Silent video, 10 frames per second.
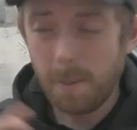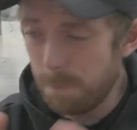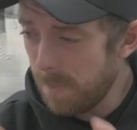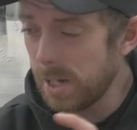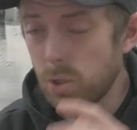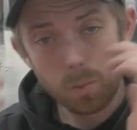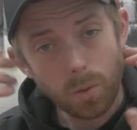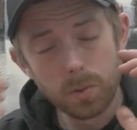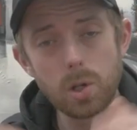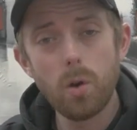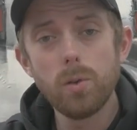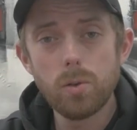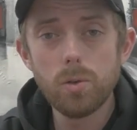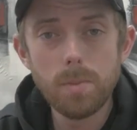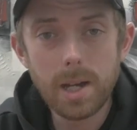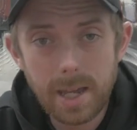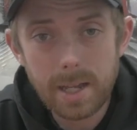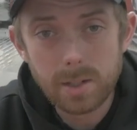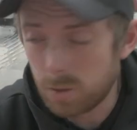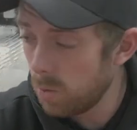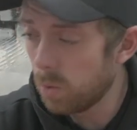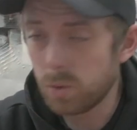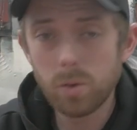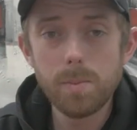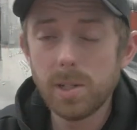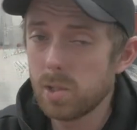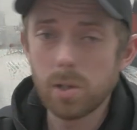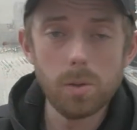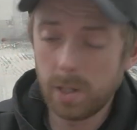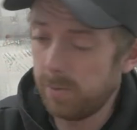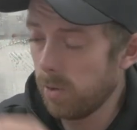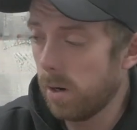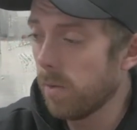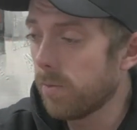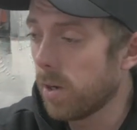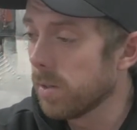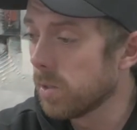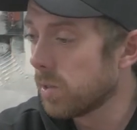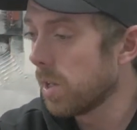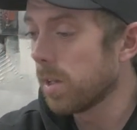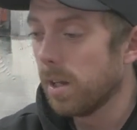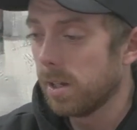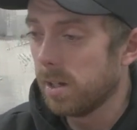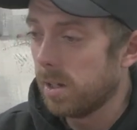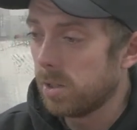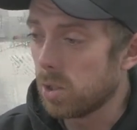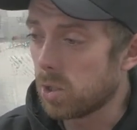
Imagine what was going through my head 2 or 3 months ago whenever I rough cut this thing to